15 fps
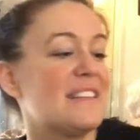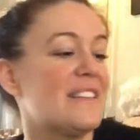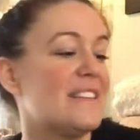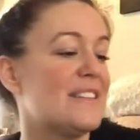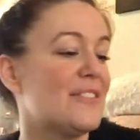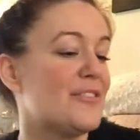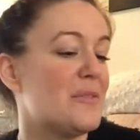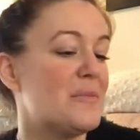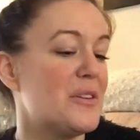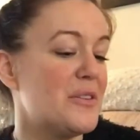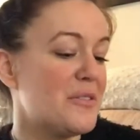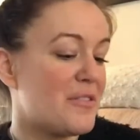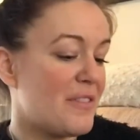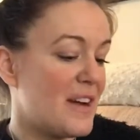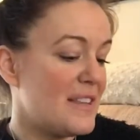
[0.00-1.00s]
So this is from
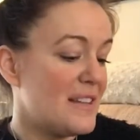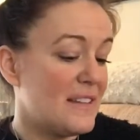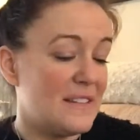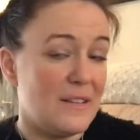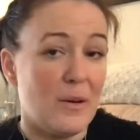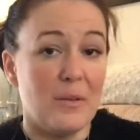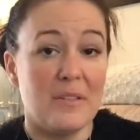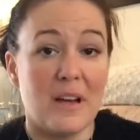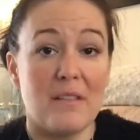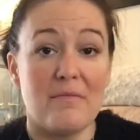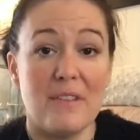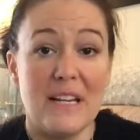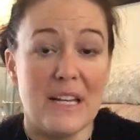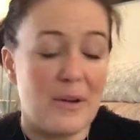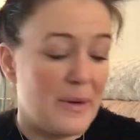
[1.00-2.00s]
Loot Crate. They sold out
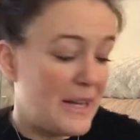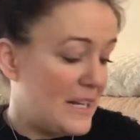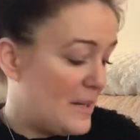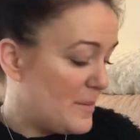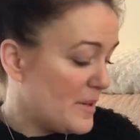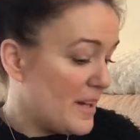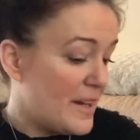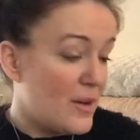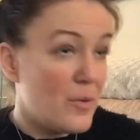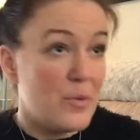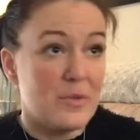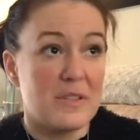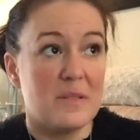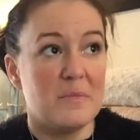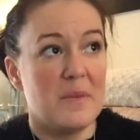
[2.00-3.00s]
really quickly, but I
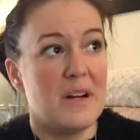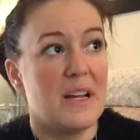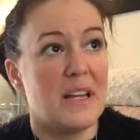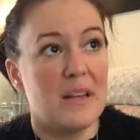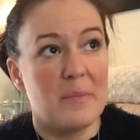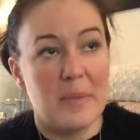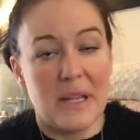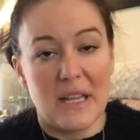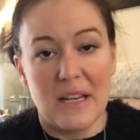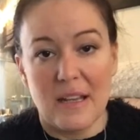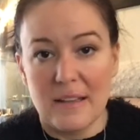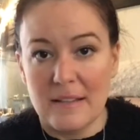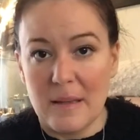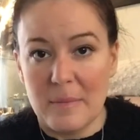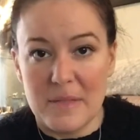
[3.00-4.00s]
ordered mine
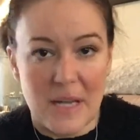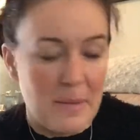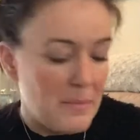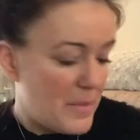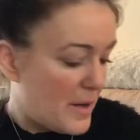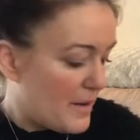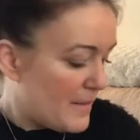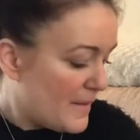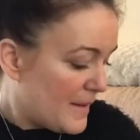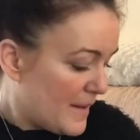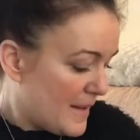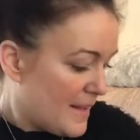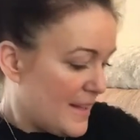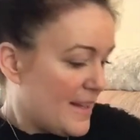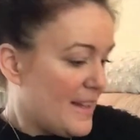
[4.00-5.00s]
beginning of September.
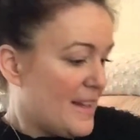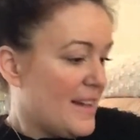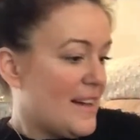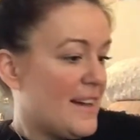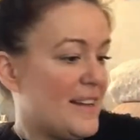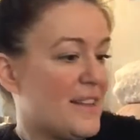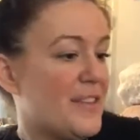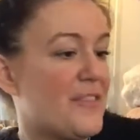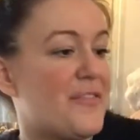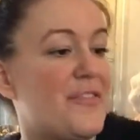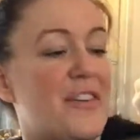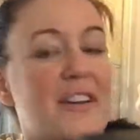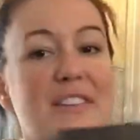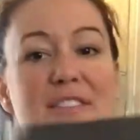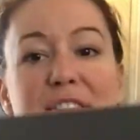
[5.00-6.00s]
And at the
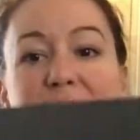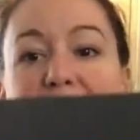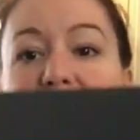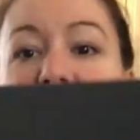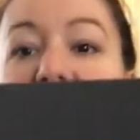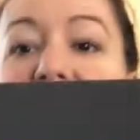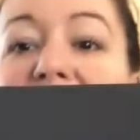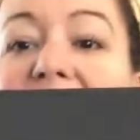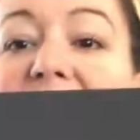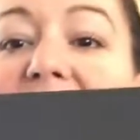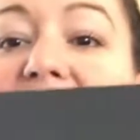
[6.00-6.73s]
front you see,